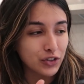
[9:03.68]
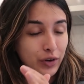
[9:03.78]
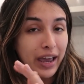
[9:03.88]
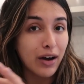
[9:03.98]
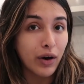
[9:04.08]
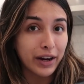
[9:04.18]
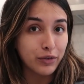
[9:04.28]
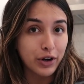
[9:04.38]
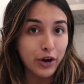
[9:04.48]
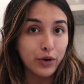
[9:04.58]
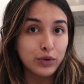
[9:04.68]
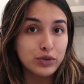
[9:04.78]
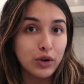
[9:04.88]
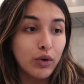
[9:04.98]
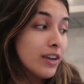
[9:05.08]
So now I don't know.
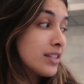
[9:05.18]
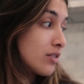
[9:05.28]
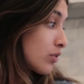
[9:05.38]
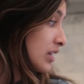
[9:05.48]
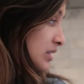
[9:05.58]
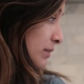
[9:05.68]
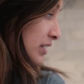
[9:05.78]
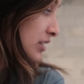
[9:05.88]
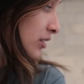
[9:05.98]
So if you guys don't think it's a big